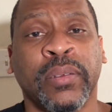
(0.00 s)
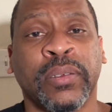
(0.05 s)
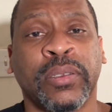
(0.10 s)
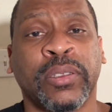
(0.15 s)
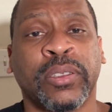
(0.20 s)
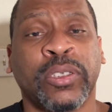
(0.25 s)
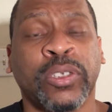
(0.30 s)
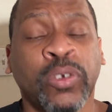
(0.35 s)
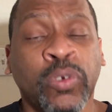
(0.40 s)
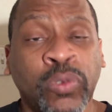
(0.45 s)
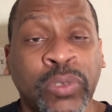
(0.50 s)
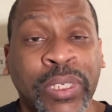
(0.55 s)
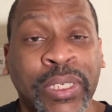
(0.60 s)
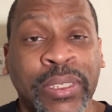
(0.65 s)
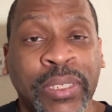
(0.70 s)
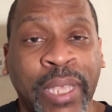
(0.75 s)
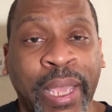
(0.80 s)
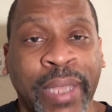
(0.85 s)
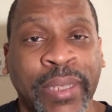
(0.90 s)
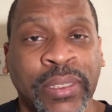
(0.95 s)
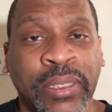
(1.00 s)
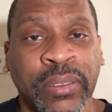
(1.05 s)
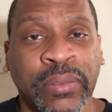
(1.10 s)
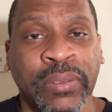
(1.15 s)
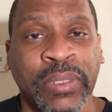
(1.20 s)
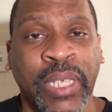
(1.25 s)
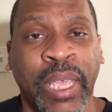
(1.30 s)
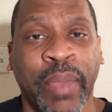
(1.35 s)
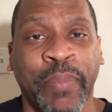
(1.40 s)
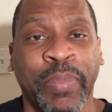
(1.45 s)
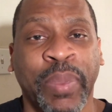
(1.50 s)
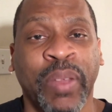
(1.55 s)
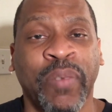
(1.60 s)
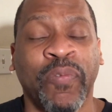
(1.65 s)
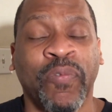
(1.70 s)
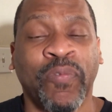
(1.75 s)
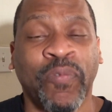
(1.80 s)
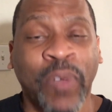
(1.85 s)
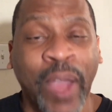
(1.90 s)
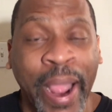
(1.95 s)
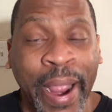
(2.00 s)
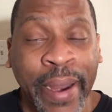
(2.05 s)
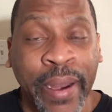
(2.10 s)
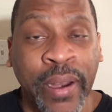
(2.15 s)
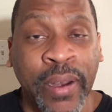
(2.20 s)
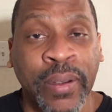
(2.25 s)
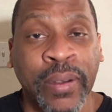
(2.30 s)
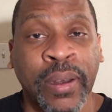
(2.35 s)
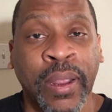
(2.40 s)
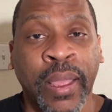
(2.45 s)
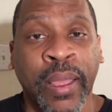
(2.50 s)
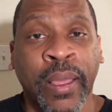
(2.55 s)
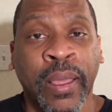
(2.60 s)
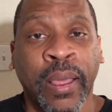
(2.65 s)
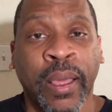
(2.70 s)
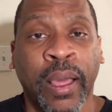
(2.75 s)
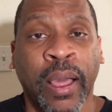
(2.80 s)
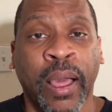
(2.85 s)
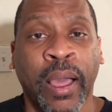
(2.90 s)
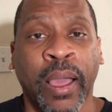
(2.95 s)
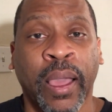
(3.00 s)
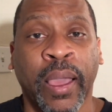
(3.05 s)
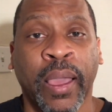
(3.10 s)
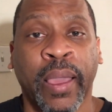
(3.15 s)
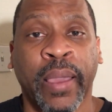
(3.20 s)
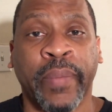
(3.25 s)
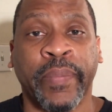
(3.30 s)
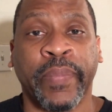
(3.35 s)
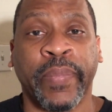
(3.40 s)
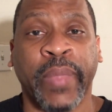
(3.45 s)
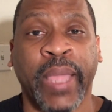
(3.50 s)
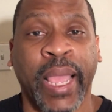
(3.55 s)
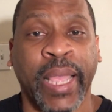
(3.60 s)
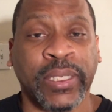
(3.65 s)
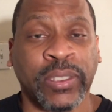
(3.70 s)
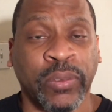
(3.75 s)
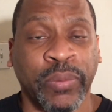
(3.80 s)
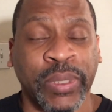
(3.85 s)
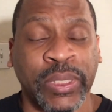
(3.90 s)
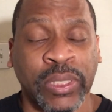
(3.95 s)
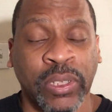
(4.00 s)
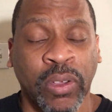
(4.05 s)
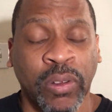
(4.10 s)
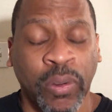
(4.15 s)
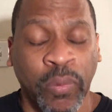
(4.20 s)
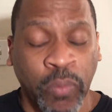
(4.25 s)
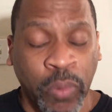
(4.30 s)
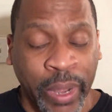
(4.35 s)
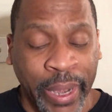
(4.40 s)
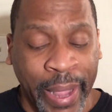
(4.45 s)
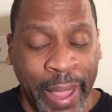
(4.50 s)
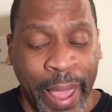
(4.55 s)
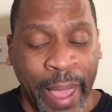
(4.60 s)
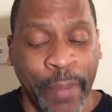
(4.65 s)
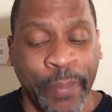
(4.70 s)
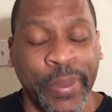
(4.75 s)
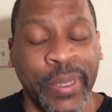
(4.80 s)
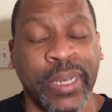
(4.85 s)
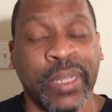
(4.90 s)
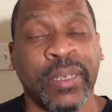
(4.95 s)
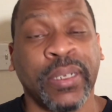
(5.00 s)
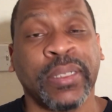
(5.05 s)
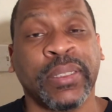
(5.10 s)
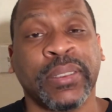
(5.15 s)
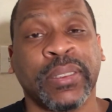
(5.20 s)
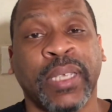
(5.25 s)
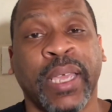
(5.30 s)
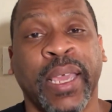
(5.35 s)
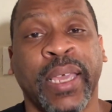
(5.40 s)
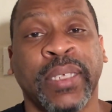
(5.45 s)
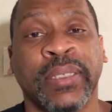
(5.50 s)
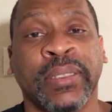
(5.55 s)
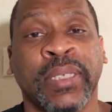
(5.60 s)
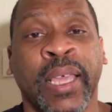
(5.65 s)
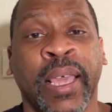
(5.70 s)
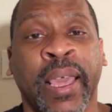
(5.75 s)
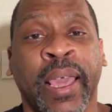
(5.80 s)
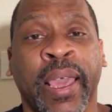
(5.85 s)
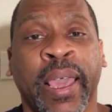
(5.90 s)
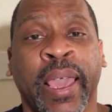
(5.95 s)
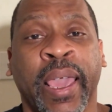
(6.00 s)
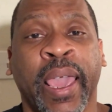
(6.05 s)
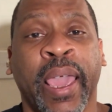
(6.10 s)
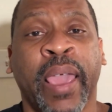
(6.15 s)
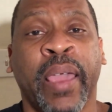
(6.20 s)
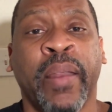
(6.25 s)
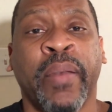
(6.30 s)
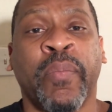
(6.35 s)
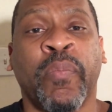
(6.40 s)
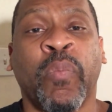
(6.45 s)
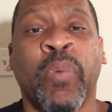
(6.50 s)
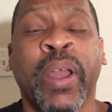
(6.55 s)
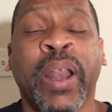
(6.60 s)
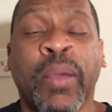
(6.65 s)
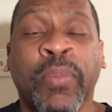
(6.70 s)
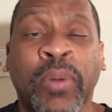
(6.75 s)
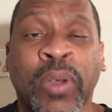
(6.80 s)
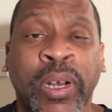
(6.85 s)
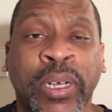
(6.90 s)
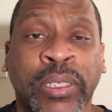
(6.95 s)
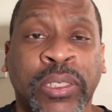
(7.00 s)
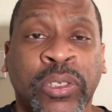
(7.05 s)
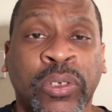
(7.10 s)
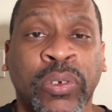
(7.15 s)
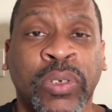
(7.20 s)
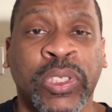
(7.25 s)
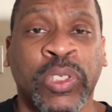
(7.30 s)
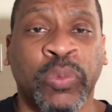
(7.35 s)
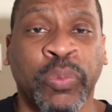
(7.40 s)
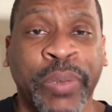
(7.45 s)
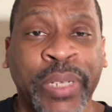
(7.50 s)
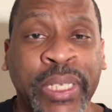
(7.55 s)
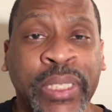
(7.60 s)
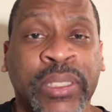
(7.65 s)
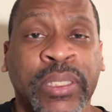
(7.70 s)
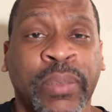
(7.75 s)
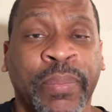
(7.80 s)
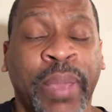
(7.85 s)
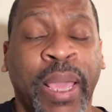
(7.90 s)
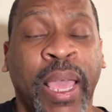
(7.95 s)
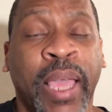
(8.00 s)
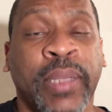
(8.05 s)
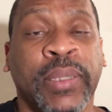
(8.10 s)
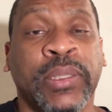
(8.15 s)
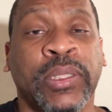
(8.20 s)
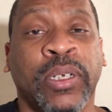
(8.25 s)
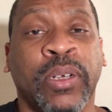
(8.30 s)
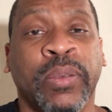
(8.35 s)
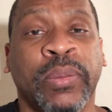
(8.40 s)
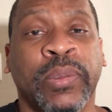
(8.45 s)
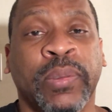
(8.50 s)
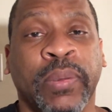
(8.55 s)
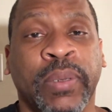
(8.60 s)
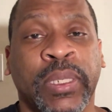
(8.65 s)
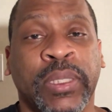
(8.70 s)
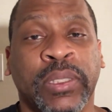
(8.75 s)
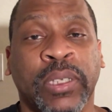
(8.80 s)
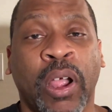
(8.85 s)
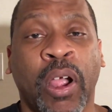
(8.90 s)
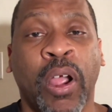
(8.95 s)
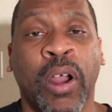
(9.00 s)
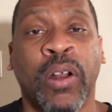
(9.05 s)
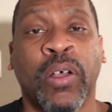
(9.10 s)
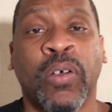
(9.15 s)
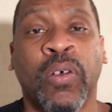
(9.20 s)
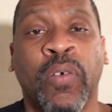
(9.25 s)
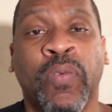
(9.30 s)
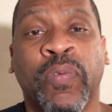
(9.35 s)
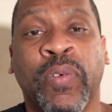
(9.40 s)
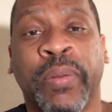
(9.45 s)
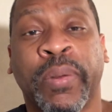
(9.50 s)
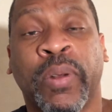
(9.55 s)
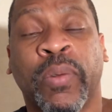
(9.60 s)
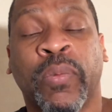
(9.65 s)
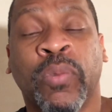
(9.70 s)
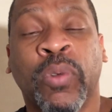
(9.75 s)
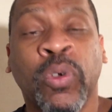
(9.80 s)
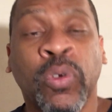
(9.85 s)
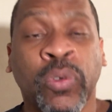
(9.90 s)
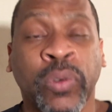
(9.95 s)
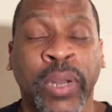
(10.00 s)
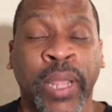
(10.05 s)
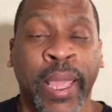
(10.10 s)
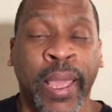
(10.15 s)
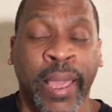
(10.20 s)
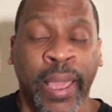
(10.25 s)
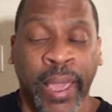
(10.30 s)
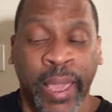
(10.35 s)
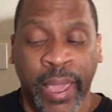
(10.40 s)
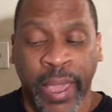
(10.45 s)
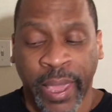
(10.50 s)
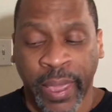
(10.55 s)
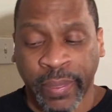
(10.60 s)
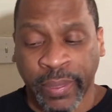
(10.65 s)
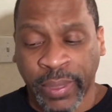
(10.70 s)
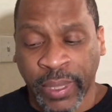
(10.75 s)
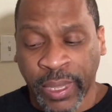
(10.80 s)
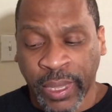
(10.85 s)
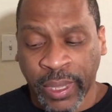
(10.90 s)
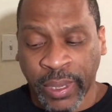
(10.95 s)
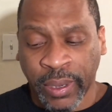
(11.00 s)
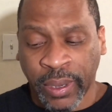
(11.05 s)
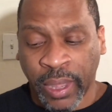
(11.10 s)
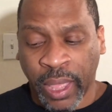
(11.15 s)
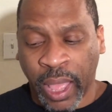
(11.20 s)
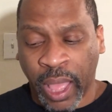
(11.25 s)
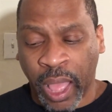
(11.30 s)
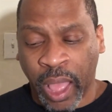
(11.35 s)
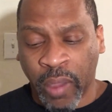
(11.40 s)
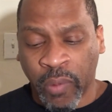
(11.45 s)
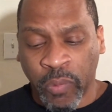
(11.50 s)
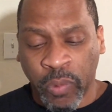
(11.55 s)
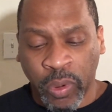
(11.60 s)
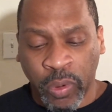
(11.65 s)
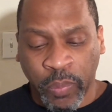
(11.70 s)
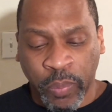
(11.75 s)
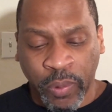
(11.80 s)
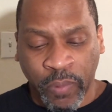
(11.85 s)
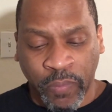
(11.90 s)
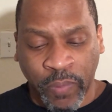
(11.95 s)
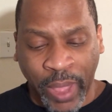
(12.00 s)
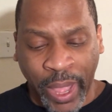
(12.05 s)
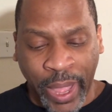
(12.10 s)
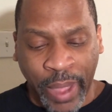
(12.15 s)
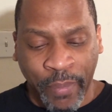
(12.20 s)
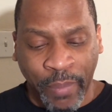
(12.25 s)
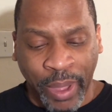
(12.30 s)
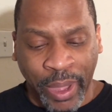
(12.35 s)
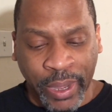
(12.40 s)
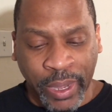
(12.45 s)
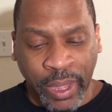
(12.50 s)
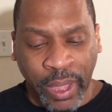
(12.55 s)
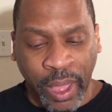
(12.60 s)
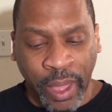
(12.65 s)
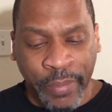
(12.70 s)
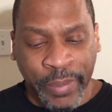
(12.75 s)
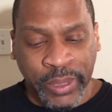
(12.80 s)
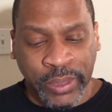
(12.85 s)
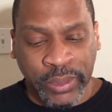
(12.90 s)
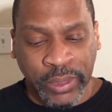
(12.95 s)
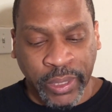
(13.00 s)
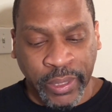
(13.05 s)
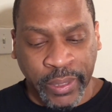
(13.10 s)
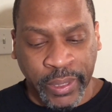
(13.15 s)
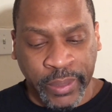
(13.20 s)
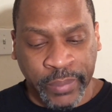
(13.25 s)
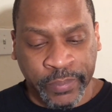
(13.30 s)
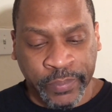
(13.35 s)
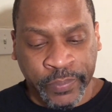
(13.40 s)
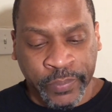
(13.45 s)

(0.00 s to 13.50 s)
Two detectives have been fired as a result of what happened in this case. And what I'm gonna do is read some excerpts from this article from The Root, and then I will provide my commentary.